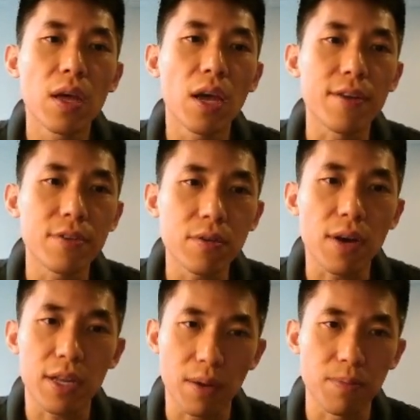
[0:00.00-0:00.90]
and 2
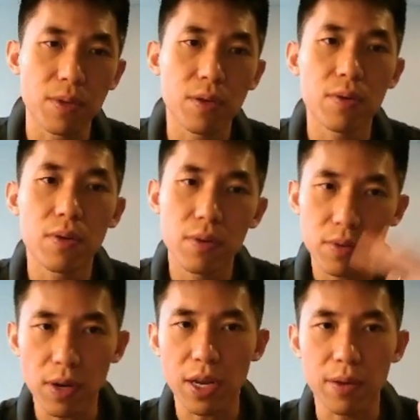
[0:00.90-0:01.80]
items.
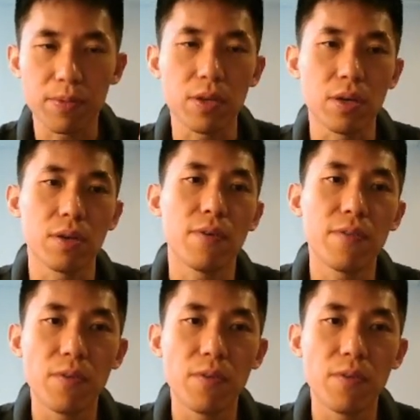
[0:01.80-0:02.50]
2 items here